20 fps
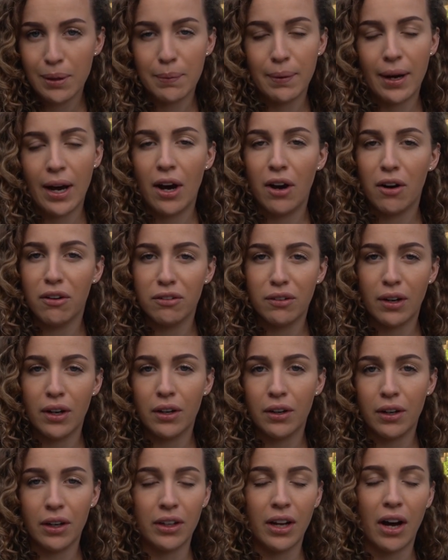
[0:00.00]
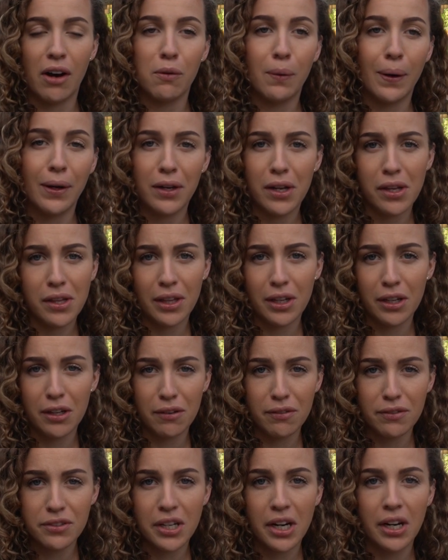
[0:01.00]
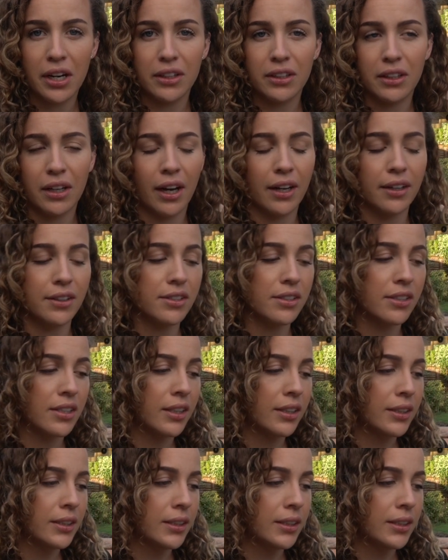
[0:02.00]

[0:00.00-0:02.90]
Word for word: about how far and how well you think you've done, and